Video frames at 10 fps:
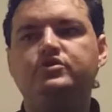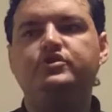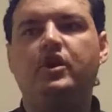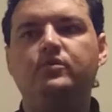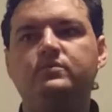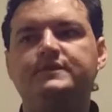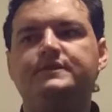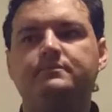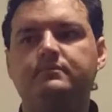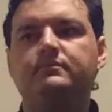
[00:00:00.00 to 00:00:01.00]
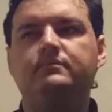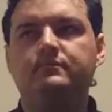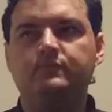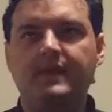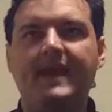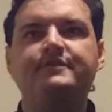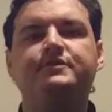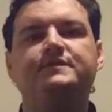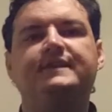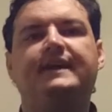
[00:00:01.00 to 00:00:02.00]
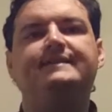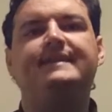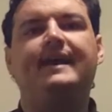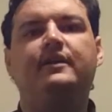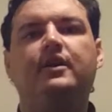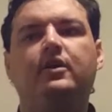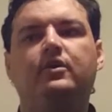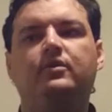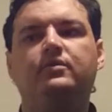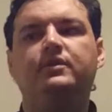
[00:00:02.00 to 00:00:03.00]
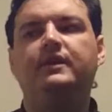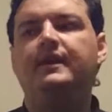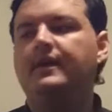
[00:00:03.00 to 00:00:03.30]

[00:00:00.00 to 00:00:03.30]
don't exercise that code,